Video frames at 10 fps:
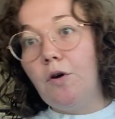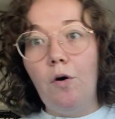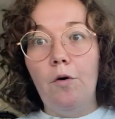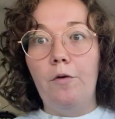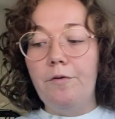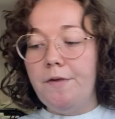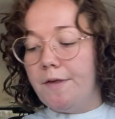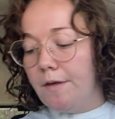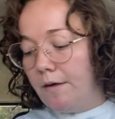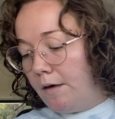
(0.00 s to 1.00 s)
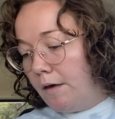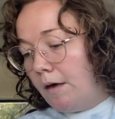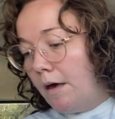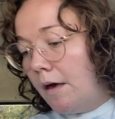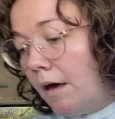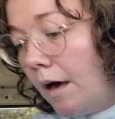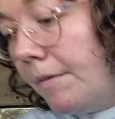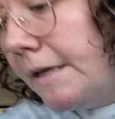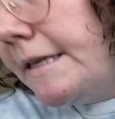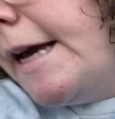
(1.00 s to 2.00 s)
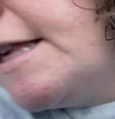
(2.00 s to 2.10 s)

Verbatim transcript: Kohl's. I'm gonna take